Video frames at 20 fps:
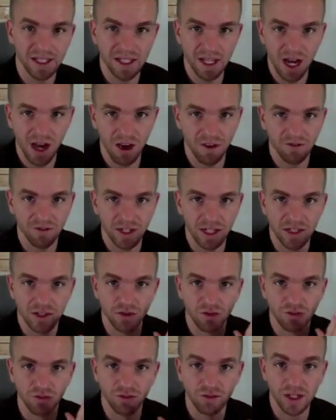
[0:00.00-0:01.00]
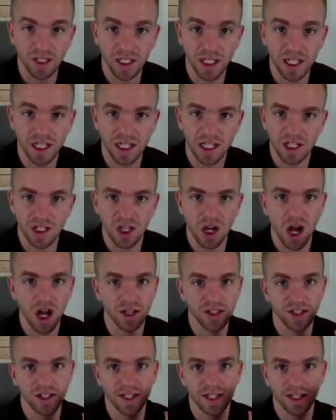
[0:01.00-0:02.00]
tough and it's really
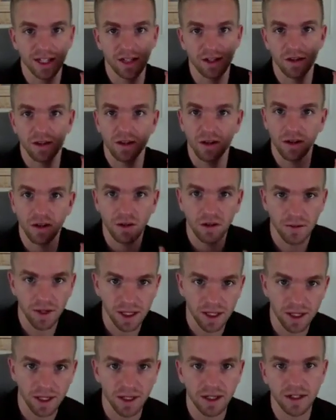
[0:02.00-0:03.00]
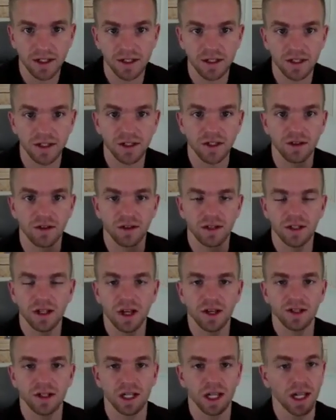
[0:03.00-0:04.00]
exhausting and, oh my gosh, this is so
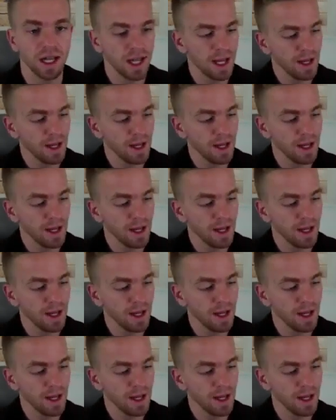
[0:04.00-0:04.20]
exhausting.